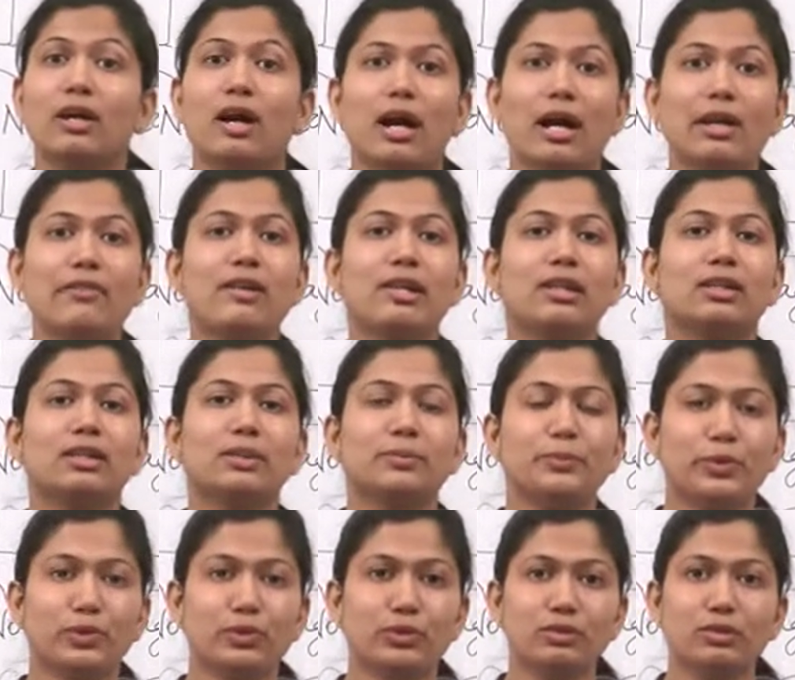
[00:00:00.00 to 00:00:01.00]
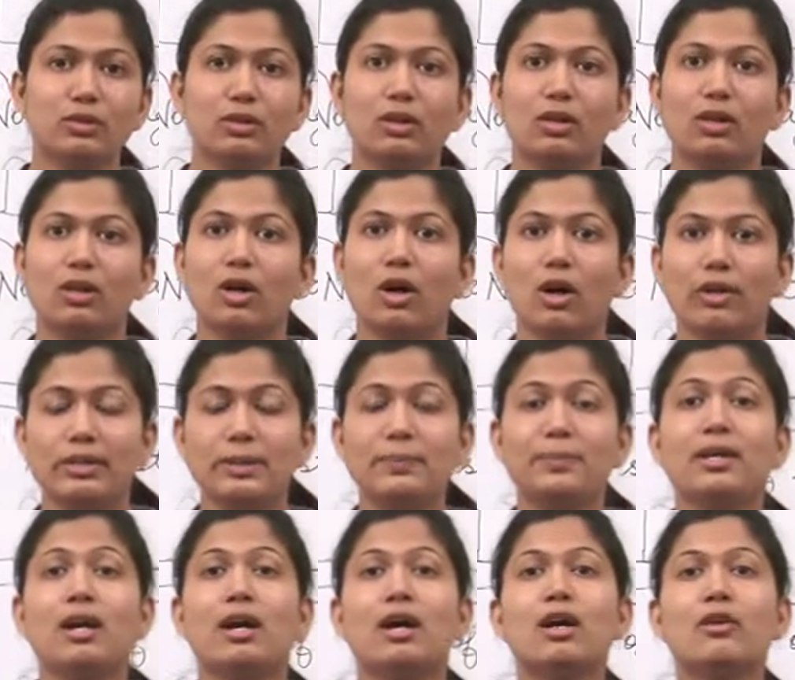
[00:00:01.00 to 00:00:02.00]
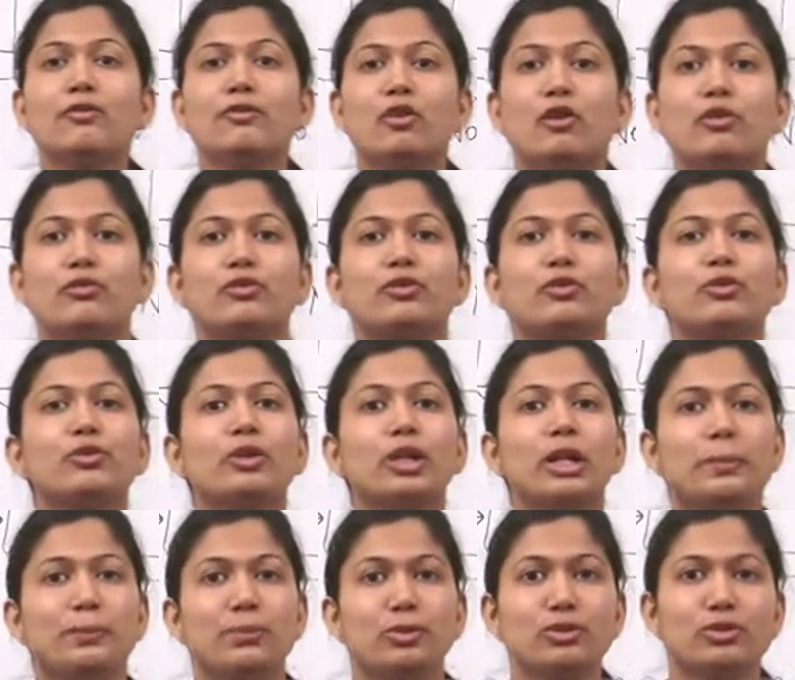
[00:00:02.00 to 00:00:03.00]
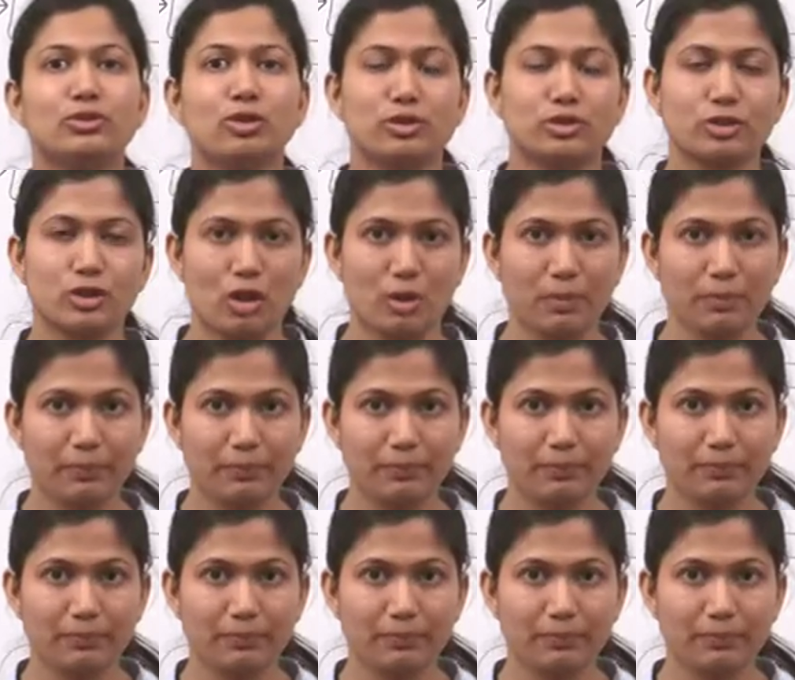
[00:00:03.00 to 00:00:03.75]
I welcome you on the behalf of GuruKPO.com.